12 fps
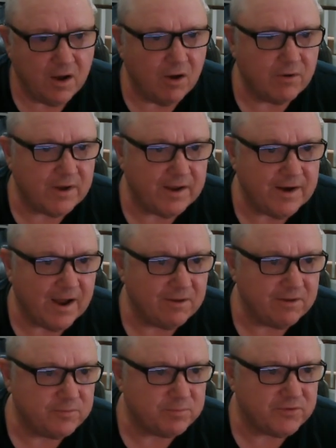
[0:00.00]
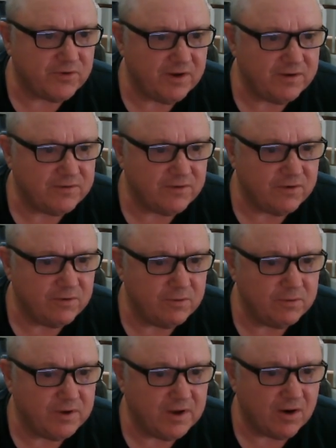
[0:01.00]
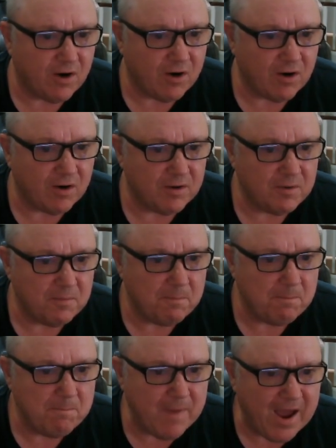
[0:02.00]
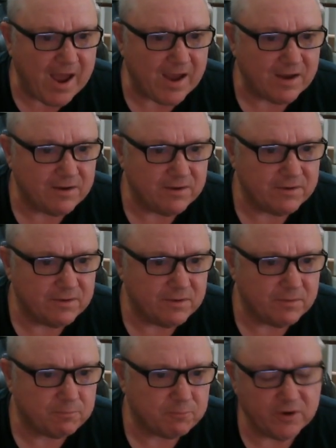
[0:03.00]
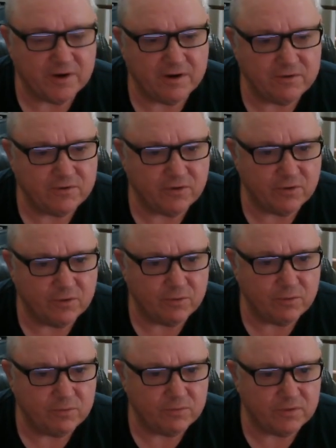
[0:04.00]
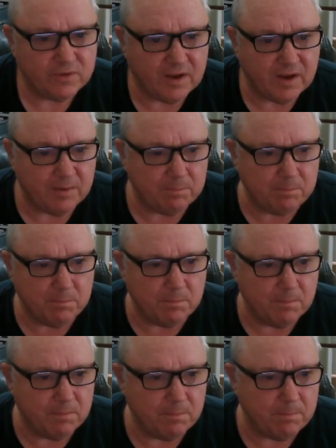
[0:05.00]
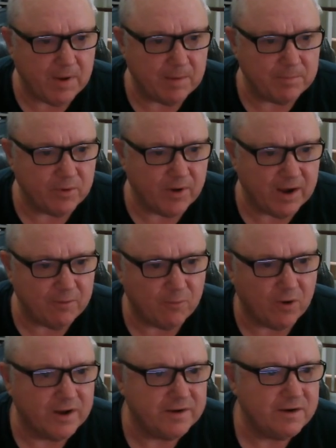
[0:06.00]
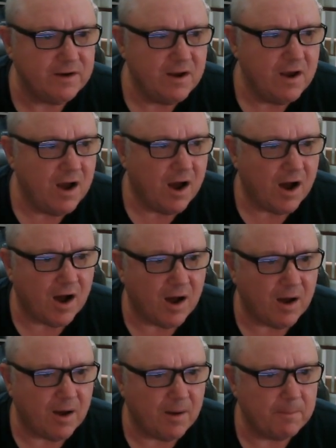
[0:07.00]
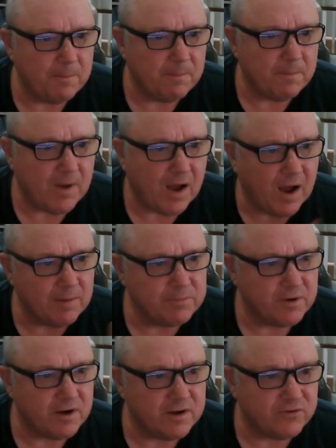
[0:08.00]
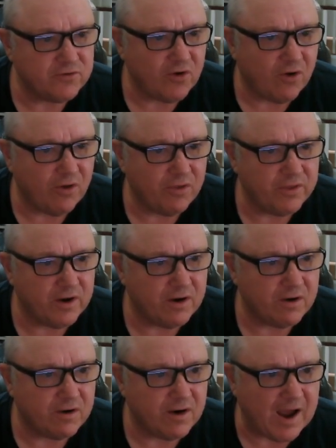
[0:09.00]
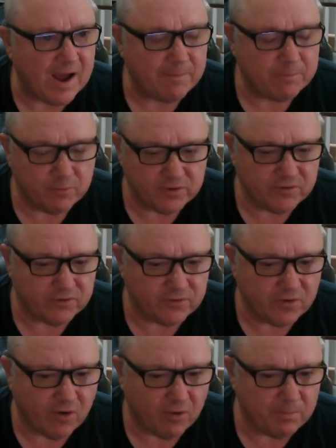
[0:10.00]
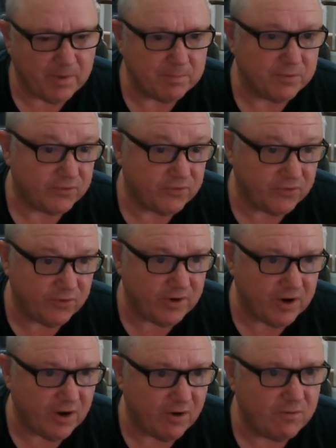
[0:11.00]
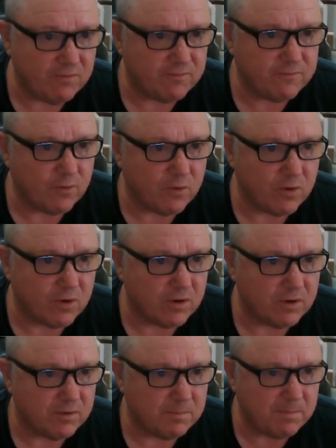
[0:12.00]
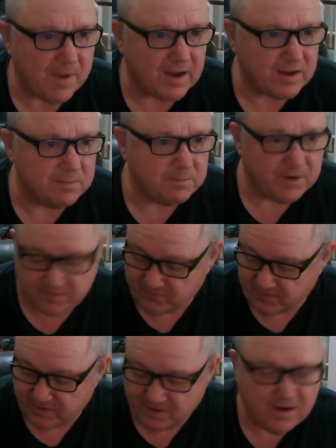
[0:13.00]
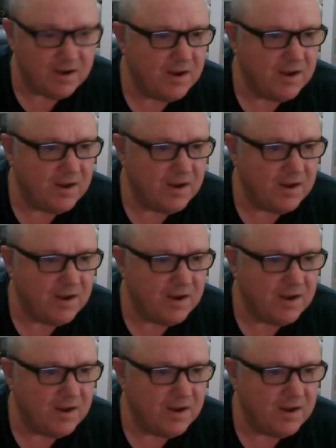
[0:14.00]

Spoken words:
Okay, now let's proceed to get our Mac printing to the Bambu A1, I'm going to install their app, which is called Bambu Studio for Mac and PC.